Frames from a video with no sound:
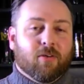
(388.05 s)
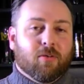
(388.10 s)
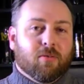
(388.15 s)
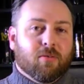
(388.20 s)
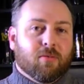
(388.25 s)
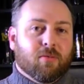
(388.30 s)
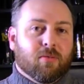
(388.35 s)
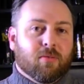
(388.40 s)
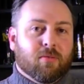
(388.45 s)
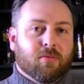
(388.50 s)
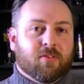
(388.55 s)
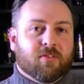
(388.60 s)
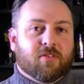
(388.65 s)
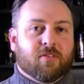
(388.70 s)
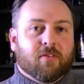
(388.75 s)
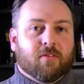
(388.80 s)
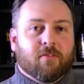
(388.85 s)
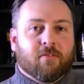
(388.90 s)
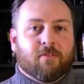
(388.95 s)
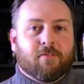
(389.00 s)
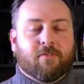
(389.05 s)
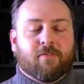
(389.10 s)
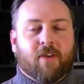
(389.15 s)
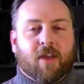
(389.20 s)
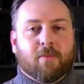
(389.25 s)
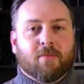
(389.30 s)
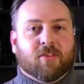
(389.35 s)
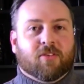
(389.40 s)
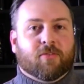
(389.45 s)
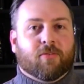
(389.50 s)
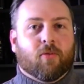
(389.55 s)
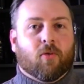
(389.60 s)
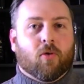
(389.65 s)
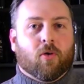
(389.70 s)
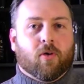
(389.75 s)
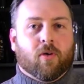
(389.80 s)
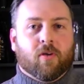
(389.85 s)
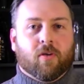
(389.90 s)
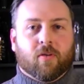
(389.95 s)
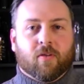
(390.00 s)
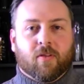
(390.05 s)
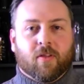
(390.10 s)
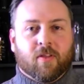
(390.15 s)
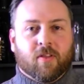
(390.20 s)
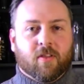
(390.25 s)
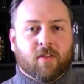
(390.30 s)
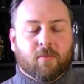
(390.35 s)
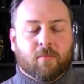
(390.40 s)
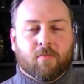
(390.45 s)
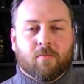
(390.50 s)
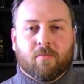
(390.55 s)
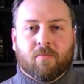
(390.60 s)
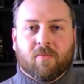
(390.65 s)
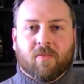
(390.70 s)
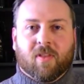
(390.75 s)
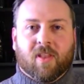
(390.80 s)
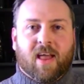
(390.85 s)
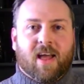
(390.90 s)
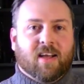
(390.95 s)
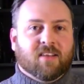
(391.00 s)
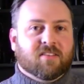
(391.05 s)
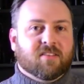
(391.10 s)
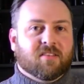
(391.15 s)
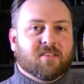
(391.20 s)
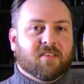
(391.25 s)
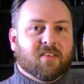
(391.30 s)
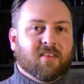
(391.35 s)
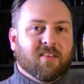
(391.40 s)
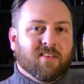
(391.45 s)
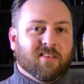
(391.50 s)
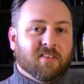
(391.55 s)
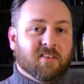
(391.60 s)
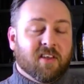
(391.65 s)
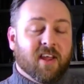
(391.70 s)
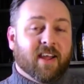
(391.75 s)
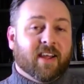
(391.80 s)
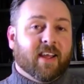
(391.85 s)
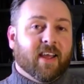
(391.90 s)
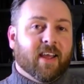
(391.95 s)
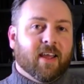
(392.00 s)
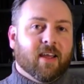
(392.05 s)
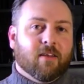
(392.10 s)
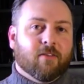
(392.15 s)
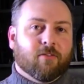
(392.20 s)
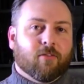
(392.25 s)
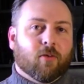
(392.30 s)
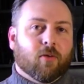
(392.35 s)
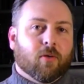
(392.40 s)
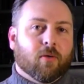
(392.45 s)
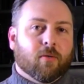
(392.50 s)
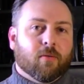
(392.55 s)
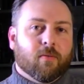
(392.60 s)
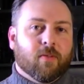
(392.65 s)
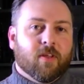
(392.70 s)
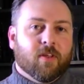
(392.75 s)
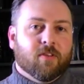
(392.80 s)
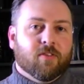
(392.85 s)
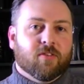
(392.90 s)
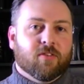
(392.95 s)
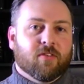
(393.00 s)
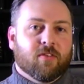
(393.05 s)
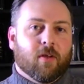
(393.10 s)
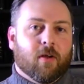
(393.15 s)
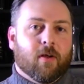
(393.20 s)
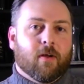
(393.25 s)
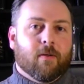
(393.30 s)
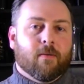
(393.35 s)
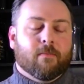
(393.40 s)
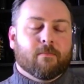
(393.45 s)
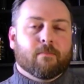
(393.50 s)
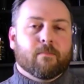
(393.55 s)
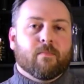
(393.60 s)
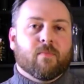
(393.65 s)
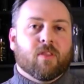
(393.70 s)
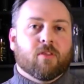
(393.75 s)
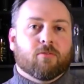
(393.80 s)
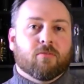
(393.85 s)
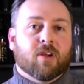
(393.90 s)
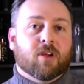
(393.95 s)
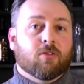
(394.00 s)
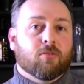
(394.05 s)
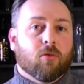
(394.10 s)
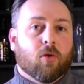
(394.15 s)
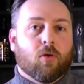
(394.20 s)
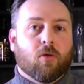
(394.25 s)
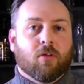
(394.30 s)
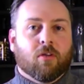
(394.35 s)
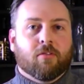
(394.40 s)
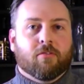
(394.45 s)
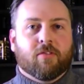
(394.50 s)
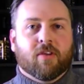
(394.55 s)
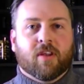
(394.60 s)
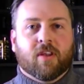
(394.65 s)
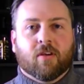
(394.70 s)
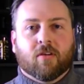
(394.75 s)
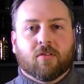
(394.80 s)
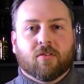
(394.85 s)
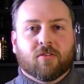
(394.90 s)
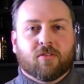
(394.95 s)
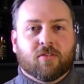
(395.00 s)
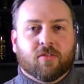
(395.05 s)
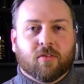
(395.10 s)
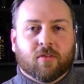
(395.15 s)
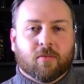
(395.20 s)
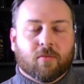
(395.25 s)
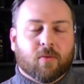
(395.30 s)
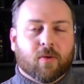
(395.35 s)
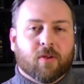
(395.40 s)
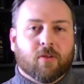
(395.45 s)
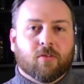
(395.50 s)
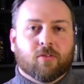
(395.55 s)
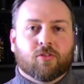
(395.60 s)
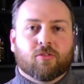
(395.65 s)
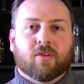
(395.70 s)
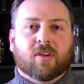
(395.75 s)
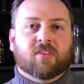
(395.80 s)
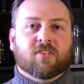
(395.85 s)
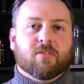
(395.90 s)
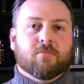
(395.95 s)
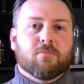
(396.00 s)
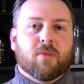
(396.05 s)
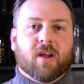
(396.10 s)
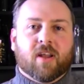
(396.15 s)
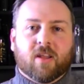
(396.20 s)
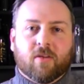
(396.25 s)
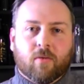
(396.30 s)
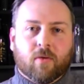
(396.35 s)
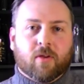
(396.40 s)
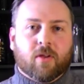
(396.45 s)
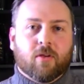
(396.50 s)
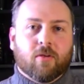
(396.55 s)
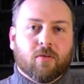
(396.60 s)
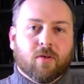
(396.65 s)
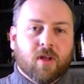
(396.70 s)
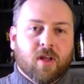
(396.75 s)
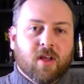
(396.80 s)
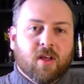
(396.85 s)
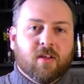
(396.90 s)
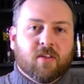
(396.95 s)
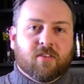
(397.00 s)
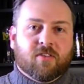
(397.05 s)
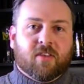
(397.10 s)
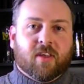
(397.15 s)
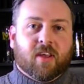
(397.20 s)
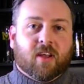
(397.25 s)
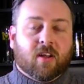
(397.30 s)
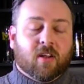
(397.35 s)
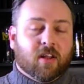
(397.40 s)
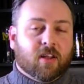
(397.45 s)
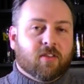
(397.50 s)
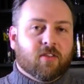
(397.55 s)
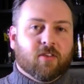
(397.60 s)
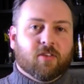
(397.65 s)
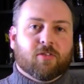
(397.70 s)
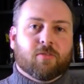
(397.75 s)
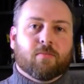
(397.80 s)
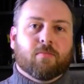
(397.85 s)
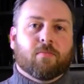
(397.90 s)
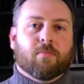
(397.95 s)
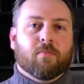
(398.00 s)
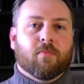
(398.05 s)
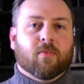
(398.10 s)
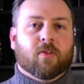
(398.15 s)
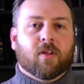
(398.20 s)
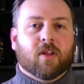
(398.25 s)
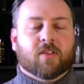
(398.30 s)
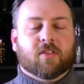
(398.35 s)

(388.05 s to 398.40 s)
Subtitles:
who's famous for, in the last decade, for his Rickrolled videos, you know, where you trick somebody, where you say, click this